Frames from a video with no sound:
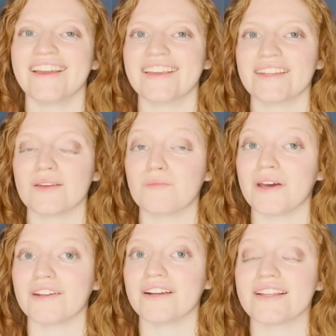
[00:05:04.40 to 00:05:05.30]
getting
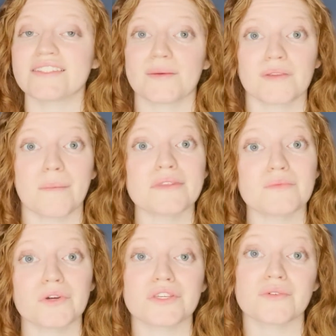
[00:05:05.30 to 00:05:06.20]
better and sometimes
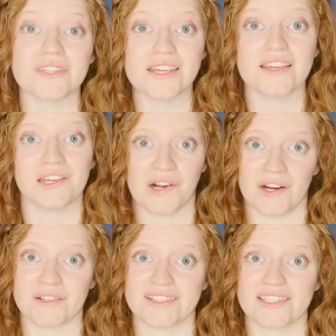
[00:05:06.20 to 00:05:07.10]
more unique
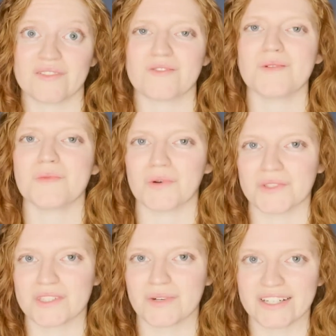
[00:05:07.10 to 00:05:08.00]
yarns from
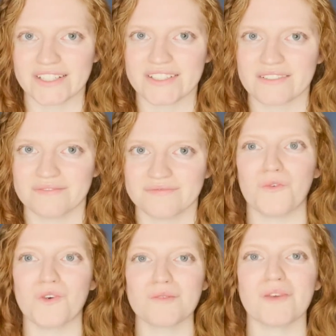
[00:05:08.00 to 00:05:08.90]
old sweaters.
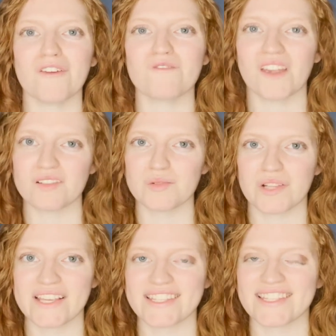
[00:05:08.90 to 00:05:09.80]
One of my favorite
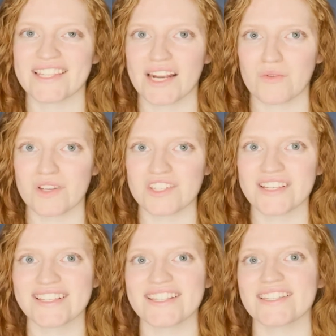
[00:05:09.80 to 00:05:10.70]
places that I wish
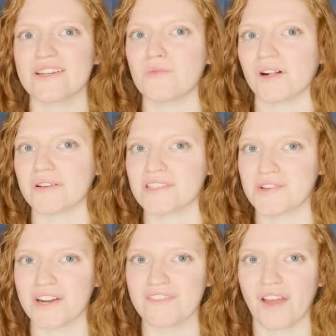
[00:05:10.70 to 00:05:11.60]
existed while I was
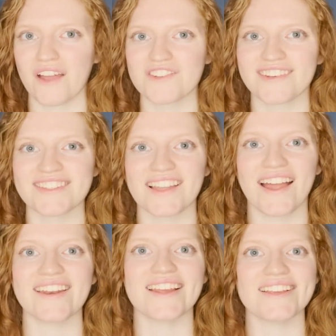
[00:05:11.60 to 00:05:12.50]
learning fashion
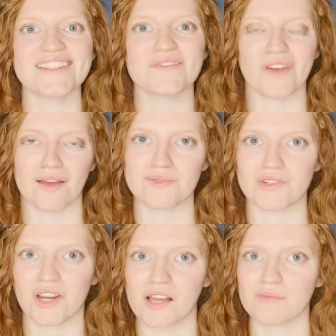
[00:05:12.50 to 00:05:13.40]
design is Fab
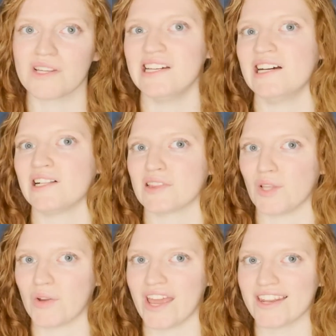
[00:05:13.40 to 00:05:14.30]
Scrap,
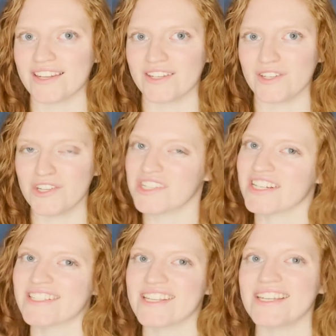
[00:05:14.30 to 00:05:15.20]
located in New
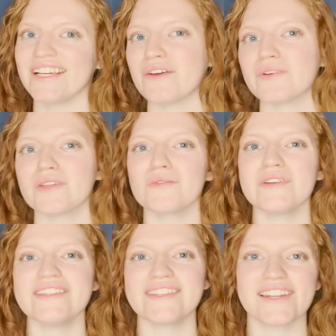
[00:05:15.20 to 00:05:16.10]
York City, and with the
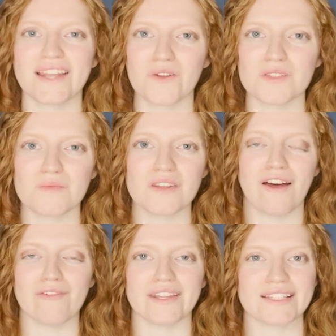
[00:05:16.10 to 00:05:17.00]
recent
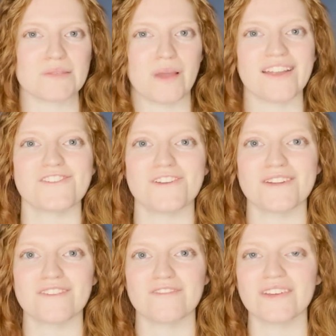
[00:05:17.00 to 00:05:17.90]
announcement of an expansion
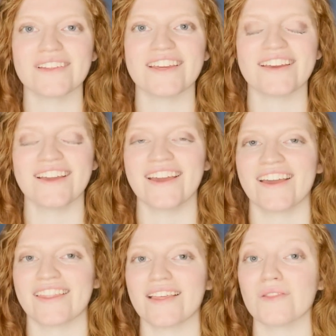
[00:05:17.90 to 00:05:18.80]
into Philly,
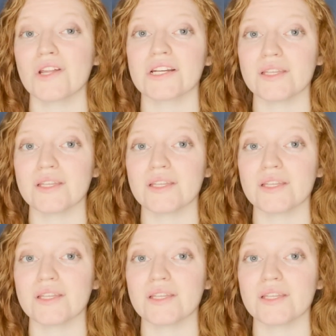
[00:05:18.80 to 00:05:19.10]
they literally